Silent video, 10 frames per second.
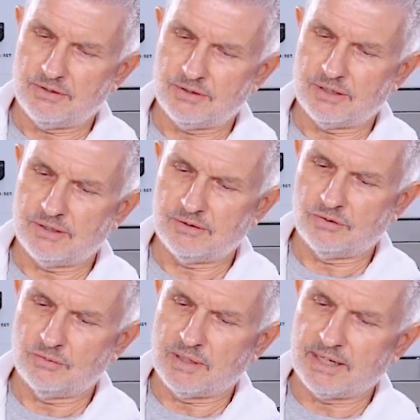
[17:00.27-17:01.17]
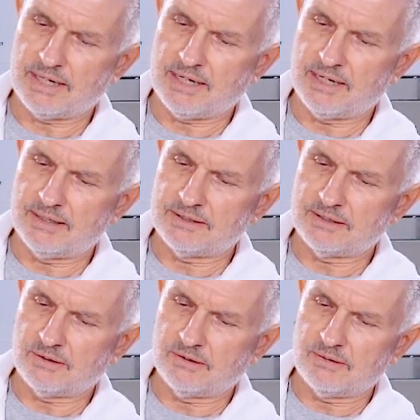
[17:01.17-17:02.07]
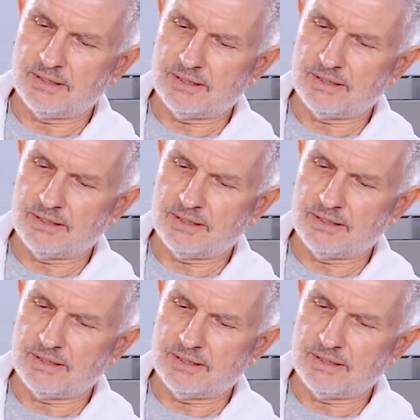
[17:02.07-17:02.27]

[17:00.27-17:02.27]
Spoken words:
you can do it by hand until